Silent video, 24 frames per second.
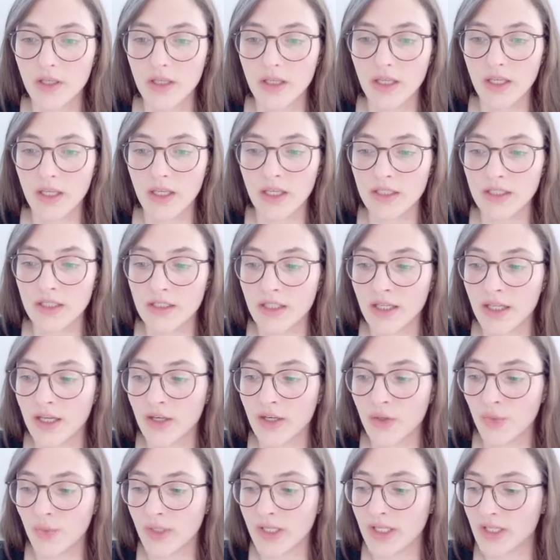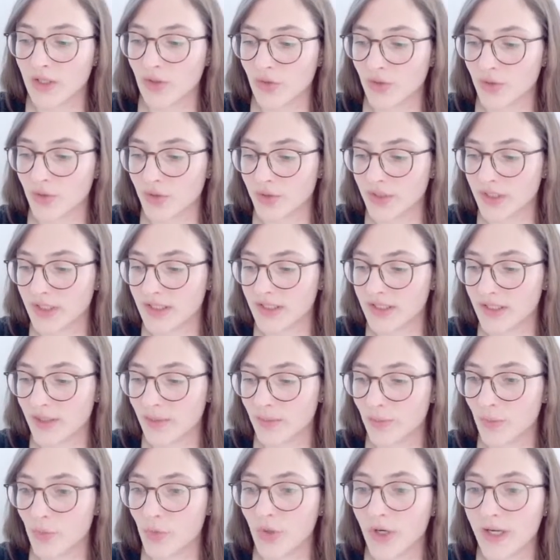And now we can also see
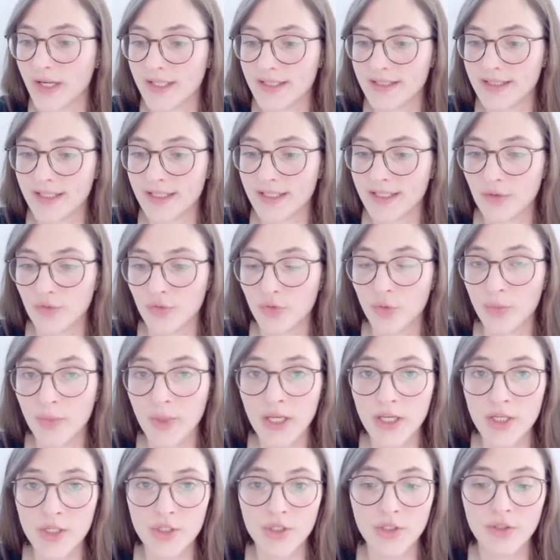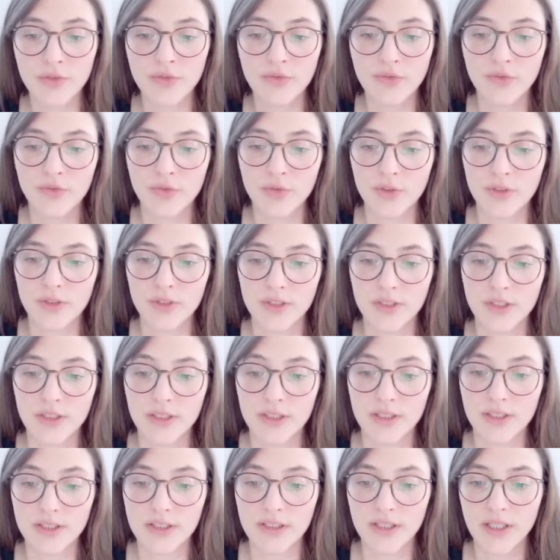some pricing information for
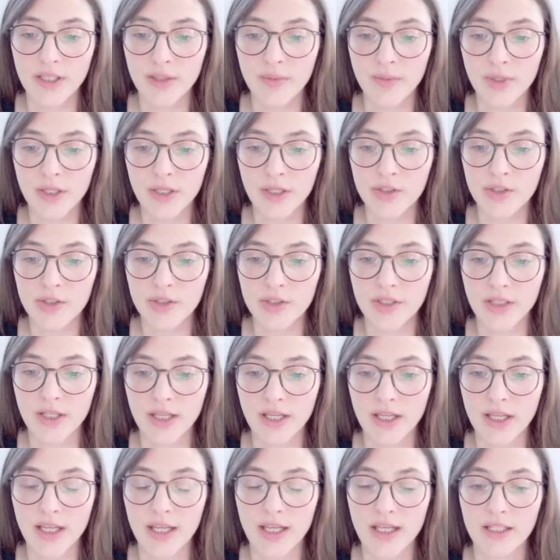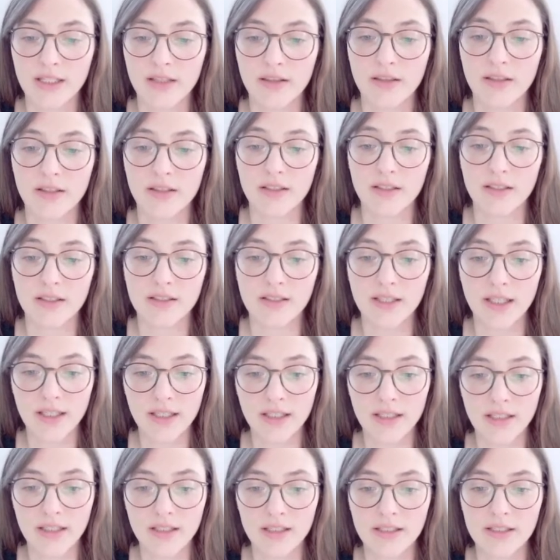this image. And the
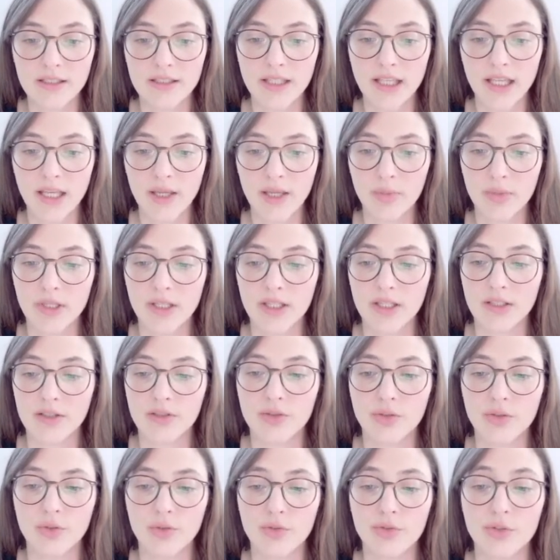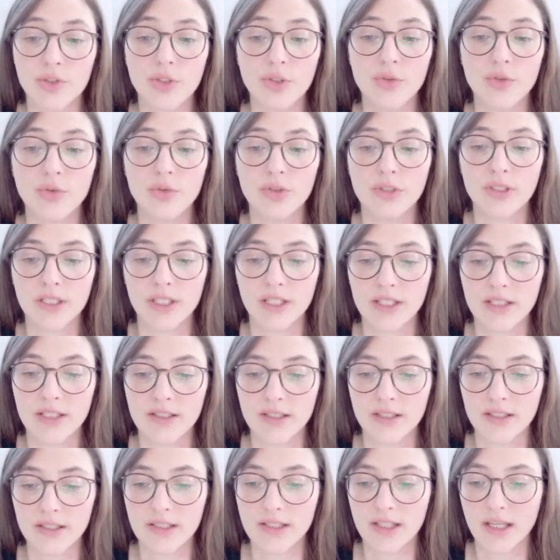second step is to choose an
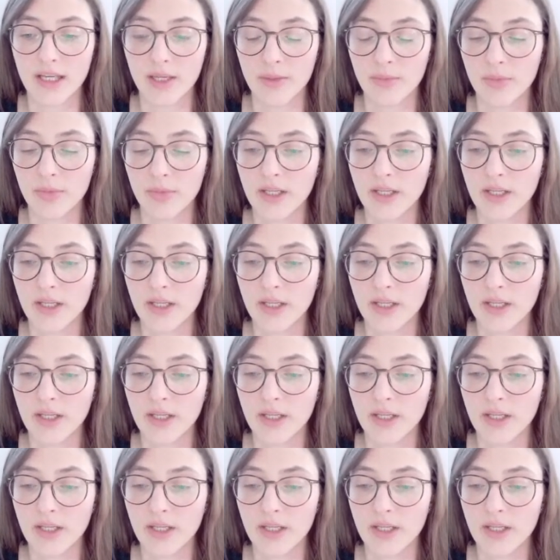instance type.